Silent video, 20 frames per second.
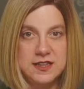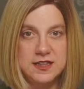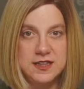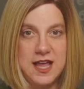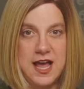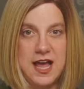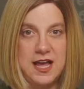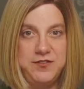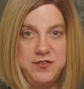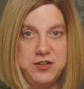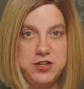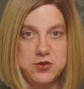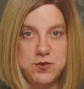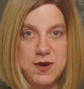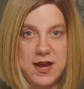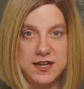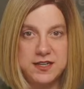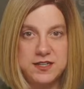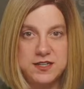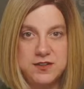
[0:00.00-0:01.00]
live and
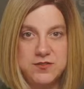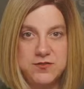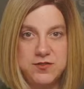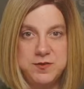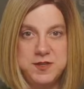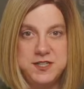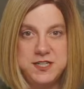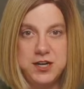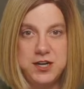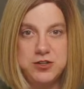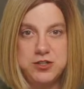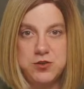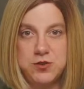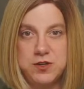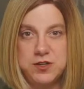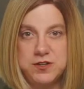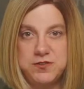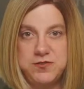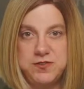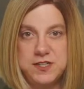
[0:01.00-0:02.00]
direct from the
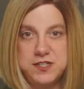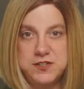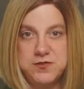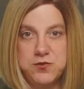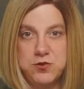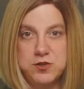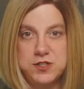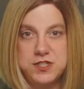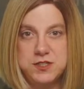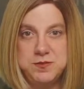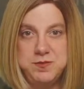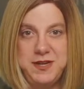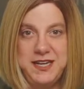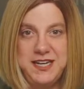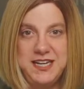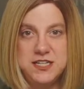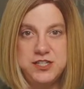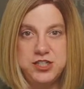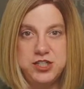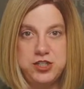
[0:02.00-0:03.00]
Territorial Defense Forces
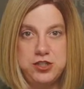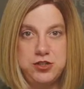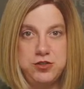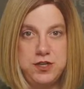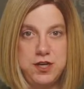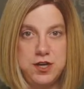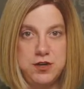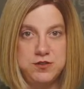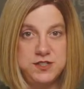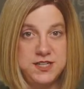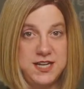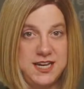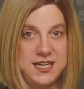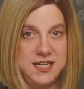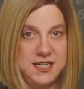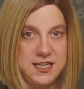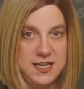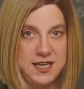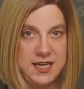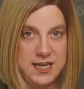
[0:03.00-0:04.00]
media studios
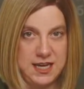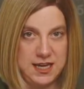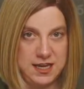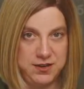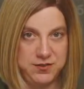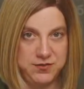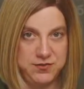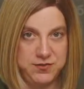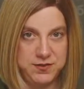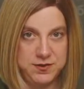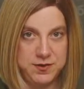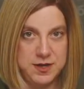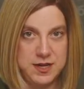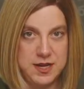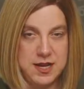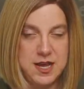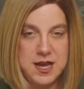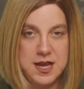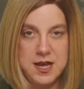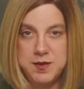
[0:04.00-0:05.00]
in Kyiv.
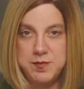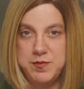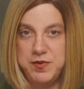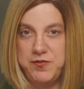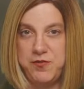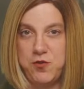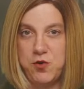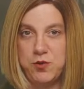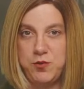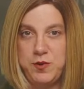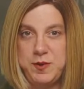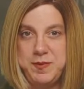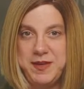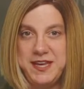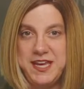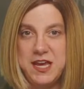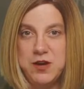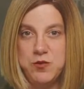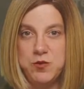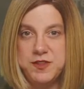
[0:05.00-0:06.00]
Before we
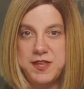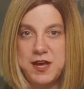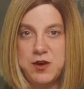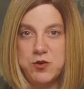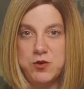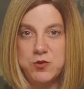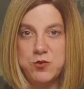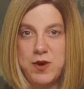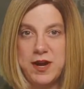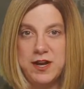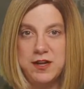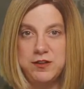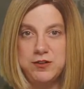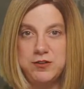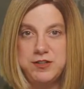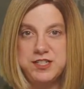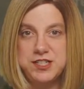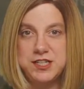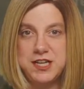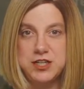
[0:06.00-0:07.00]
begin with our
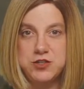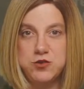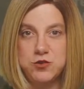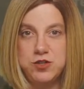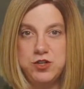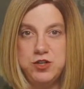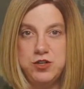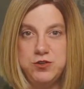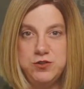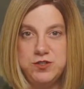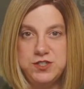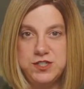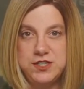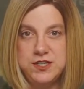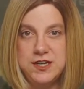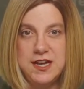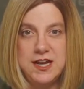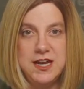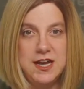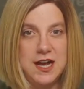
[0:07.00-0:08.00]
regularly scheduled
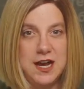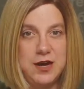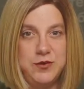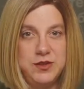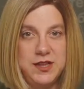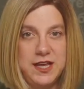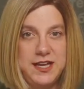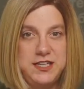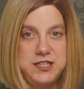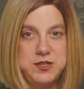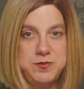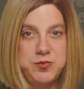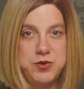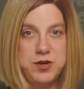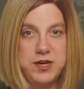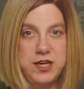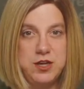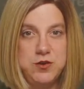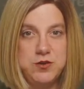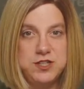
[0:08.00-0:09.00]
news, I would like to
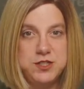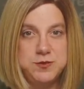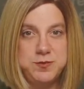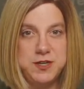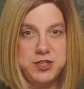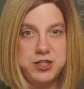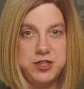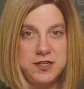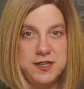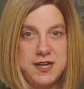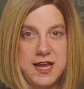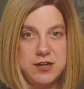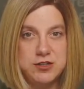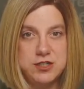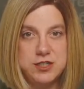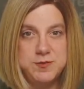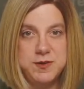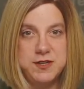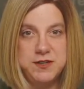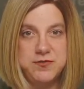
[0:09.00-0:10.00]
bring you a special
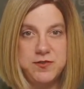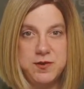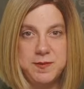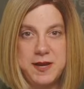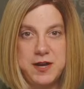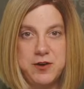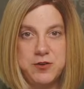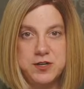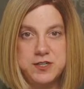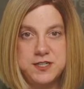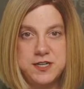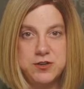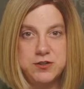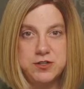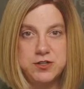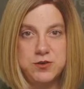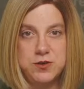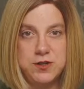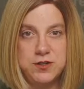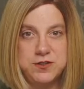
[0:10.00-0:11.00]
announcement from our
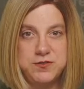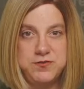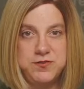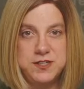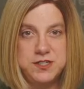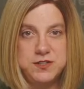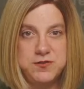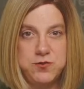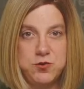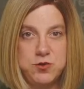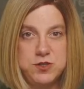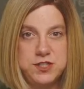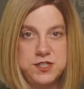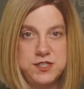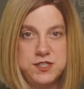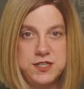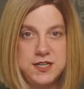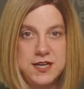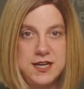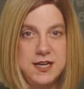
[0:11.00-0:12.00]
Territorial Defense
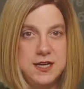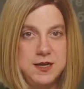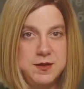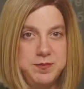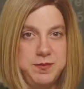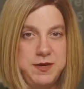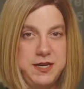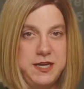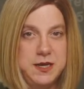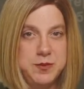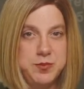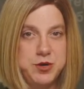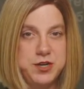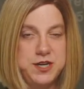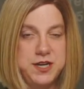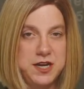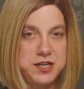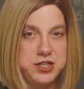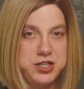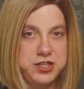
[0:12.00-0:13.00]
Forces media
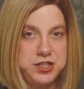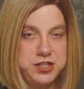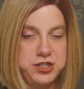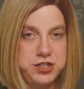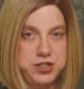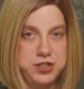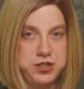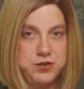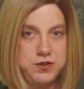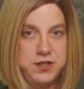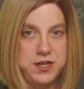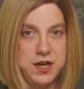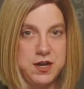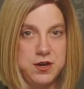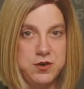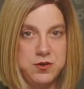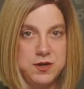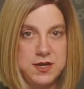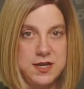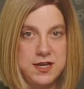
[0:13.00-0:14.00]
production
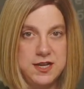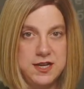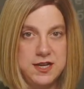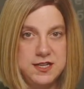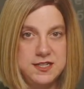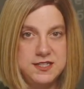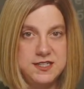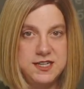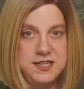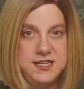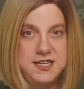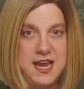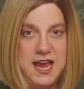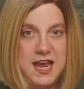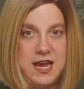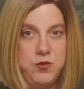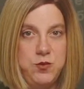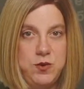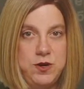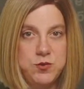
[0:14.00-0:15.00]
studio.
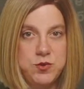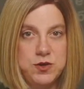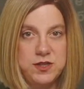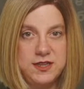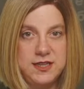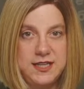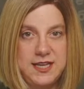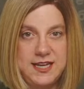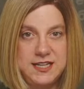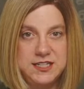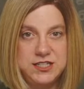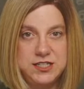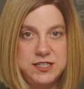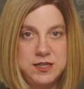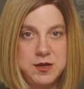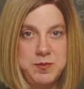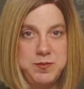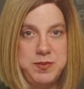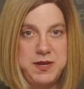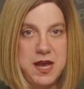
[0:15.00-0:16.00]
Today we
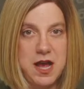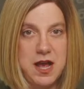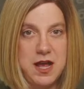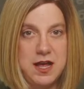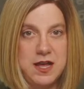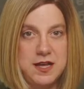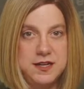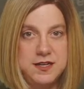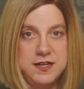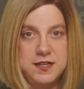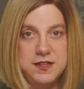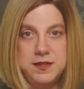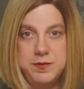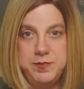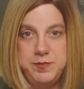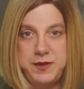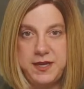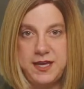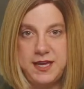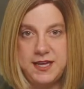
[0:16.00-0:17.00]
released Beyond the
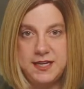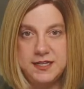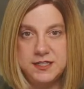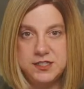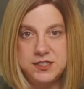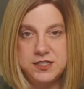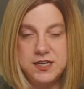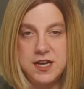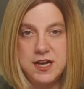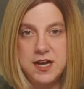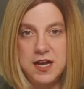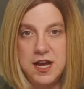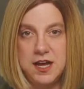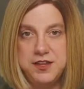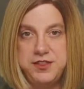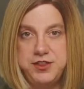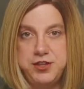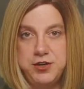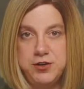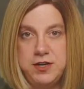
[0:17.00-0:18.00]
Peace,
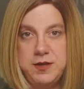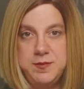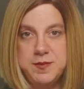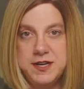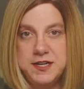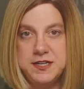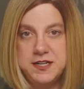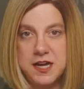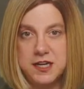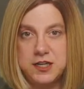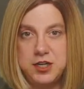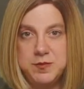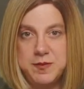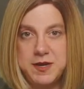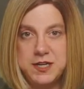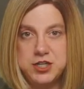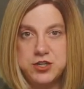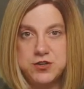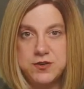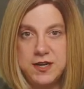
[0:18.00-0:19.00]
a 30-minute
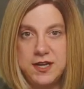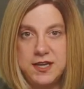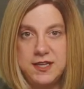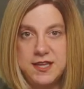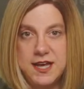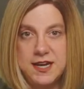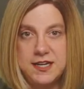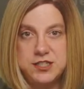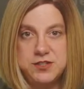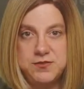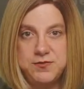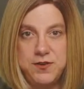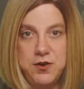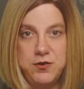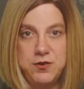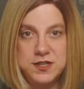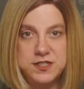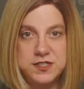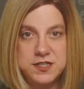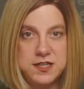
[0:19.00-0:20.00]
documentary that is
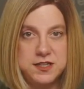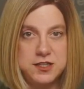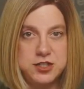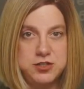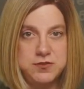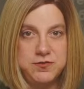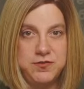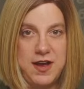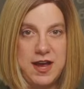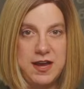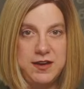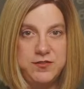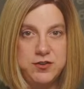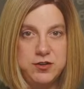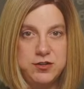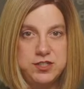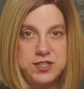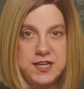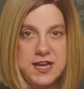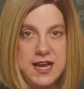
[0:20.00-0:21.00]
focused on the
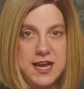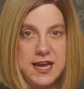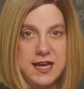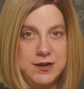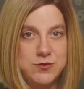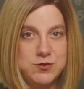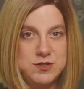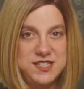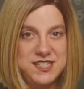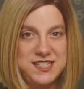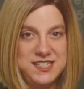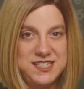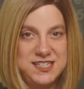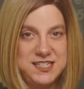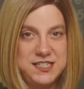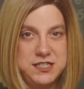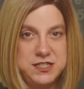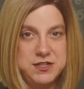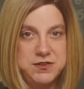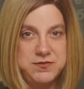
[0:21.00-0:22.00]
survivors and
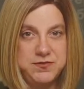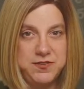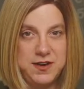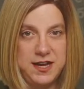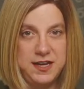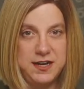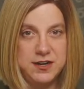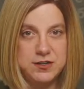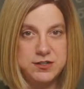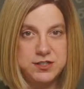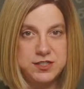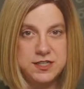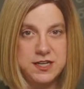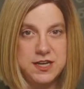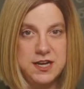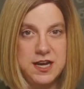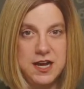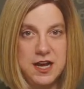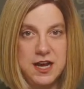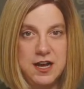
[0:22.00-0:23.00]
resistance fighters
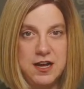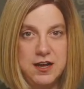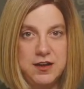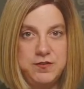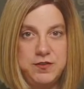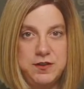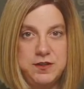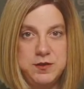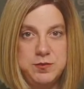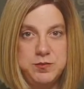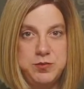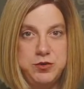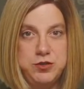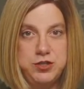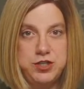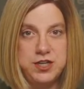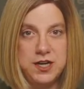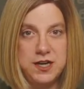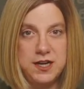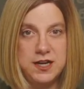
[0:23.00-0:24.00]
of the
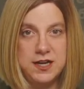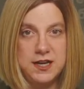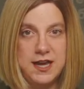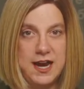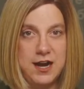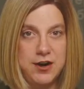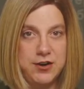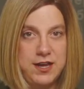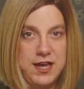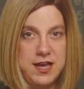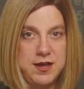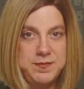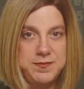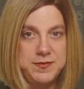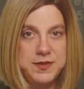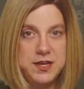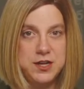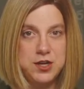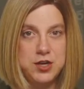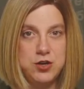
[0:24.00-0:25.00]
Bucha area
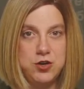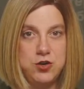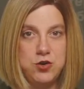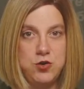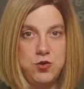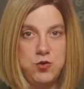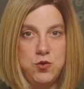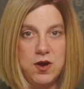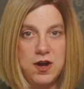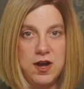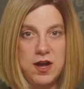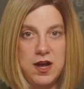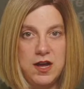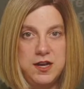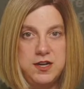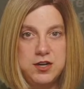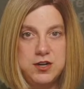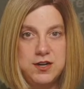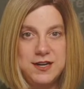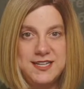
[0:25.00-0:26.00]
who,
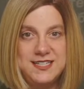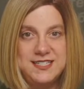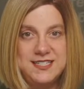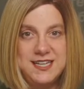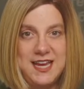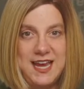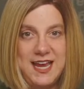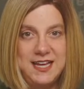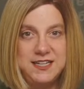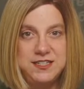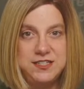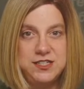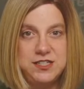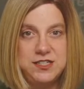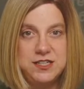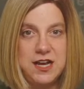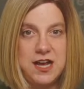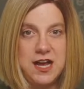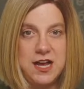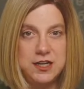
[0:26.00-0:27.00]
under
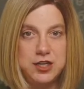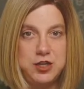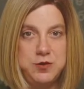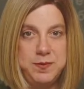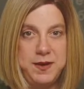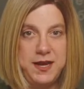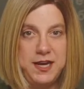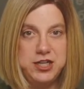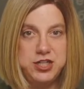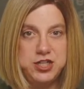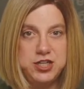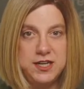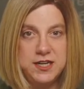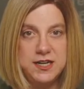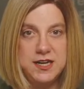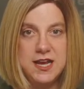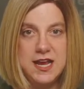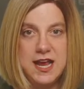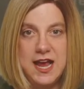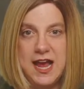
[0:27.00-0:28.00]
intense
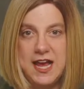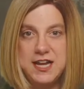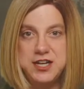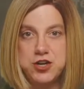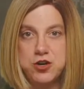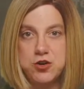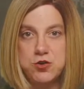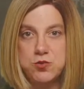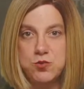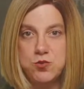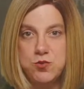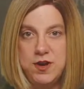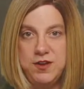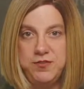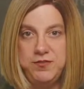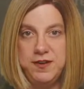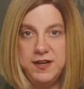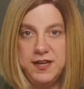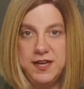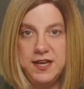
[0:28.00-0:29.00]
occupation and
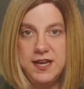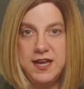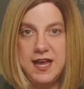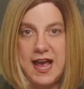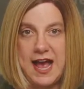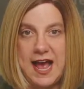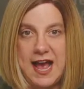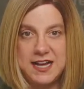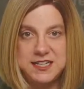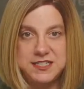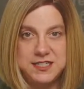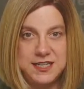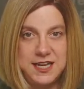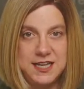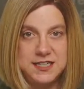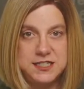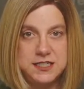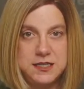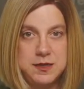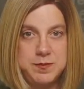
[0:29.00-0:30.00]
horrific acts
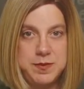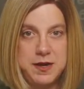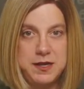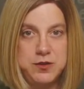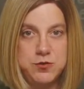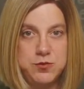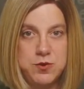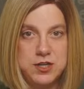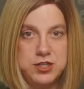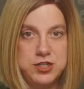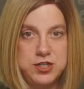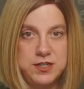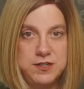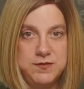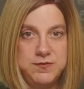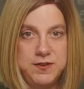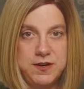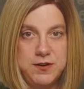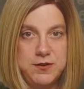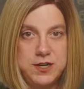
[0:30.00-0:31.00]
against them by the Russian
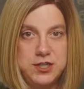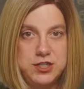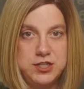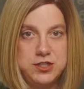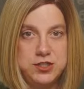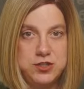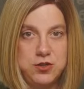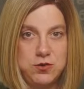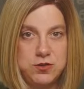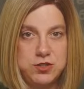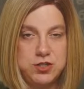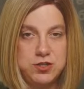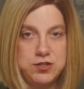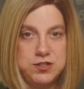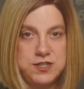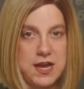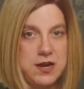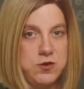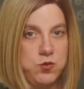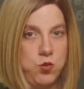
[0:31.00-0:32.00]
Federation
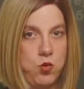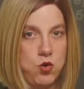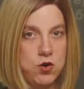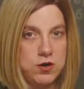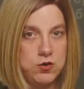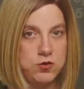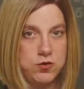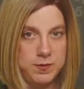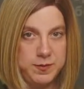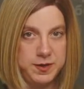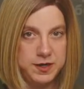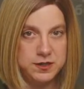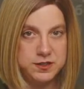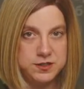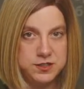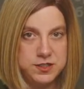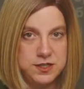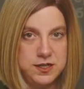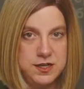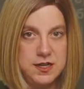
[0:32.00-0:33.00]
soldiers and war
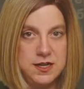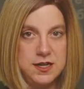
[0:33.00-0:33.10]
criminals,